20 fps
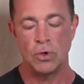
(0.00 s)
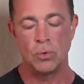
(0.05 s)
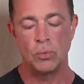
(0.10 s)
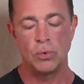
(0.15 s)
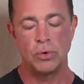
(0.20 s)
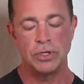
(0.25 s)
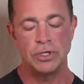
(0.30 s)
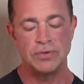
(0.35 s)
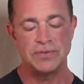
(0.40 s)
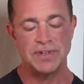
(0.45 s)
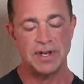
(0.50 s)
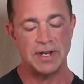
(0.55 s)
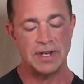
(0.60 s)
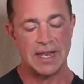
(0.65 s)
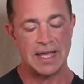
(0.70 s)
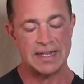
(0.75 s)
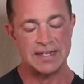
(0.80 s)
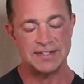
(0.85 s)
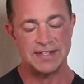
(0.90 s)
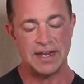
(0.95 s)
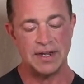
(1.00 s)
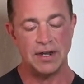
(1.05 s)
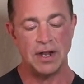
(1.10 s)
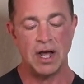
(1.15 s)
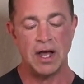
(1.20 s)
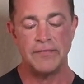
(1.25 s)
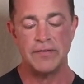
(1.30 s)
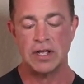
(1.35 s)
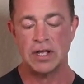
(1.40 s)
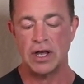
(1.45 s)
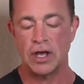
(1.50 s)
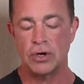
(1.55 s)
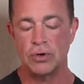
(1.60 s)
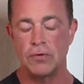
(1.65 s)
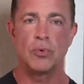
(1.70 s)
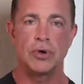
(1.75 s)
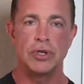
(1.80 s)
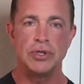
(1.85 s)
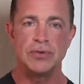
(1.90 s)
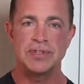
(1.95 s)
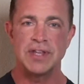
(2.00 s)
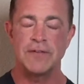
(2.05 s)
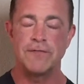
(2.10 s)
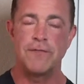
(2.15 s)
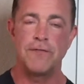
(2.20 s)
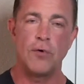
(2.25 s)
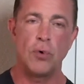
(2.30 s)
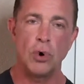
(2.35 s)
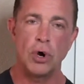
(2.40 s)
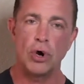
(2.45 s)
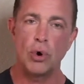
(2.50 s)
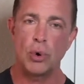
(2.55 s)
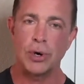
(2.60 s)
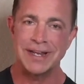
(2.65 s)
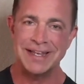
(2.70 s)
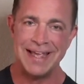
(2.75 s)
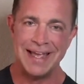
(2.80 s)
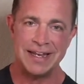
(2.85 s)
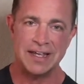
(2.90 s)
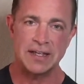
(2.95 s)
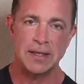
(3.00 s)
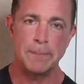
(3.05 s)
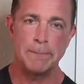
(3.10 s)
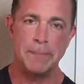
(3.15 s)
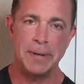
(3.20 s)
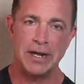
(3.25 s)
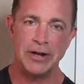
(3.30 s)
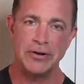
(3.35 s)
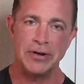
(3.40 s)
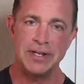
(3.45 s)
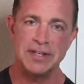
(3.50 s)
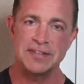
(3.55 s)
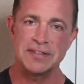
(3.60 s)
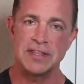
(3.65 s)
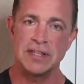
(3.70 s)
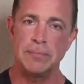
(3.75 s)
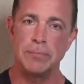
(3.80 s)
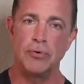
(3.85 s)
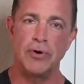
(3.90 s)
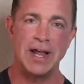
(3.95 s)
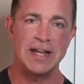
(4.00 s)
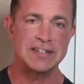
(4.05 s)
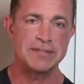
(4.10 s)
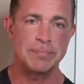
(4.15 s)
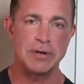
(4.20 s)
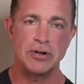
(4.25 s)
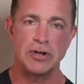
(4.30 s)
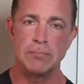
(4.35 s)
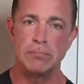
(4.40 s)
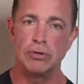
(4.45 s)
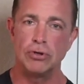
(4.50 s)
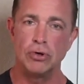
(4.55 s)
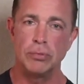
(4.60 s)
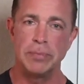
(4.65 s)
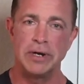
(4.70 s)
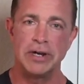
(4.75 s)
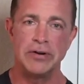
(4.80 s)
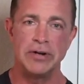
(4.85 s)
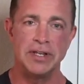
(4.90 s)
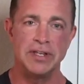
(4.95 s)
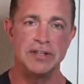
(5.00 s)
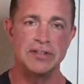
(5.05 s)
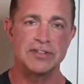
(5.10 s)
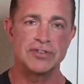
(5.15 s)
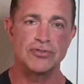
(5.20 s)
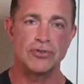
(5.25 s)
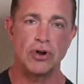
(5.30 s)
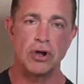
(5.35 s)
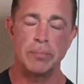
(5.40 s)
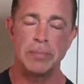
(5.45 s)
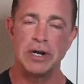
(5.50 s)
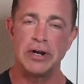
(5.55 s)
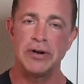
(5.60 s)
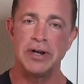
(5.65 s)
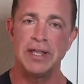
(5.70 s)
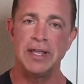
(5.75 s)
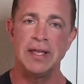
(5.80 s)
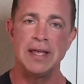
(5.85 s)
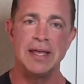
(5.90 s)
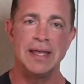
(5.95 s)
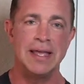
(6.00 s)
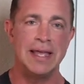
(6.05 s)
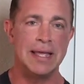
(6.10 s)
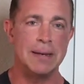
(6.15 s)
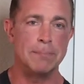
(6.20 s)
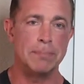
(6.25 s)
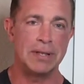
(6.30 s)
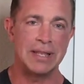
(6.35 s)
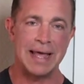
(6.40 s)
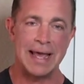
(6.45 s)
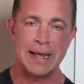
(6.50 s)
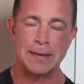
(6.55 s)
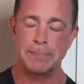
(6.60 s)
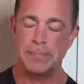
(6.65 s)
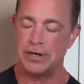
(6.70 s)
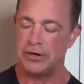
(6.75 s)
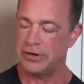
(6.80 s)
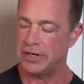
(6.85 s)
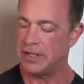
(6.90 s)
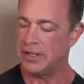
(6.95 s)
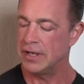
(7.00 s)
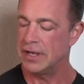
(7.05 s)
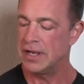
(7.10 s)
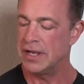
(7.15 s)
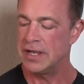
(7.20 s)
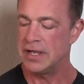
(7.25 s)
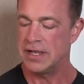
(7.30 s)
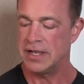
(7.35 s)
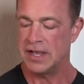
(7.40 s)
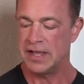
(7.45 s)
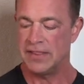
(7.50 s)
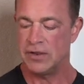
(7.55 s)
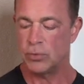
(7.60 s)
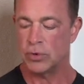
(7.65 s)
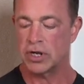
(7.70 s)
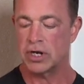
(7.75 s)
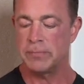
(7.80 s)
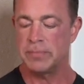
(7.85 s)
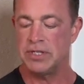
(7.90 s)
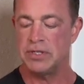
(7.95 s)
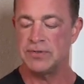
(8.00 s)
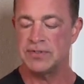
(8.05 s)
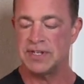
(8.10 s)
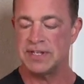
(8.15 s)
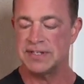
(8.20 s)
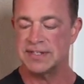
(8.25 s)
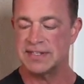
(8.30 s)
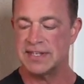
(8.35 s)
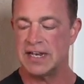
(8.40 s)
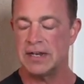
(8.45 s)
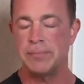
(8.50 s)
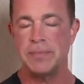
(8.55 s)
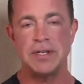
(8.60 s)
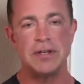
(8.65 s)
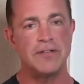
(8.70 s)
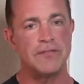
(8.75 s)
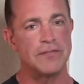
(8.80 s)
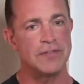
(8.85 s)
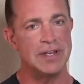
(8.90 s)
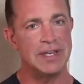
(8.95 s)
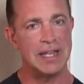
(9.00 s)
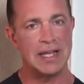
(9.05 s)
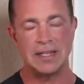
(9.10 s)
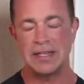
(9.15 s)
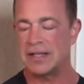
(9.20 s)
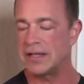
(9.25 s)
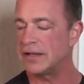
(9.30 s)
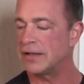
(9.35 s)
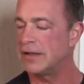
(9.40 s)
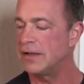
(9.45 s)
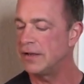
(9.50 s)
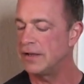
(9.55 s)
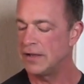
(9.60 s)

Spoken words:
We're using, like I said, an avocado. We're using 4 organic berries, the raspberry, blueberry, strawberry, and blackberry. And then we're going to be using cinnamon, vanilla.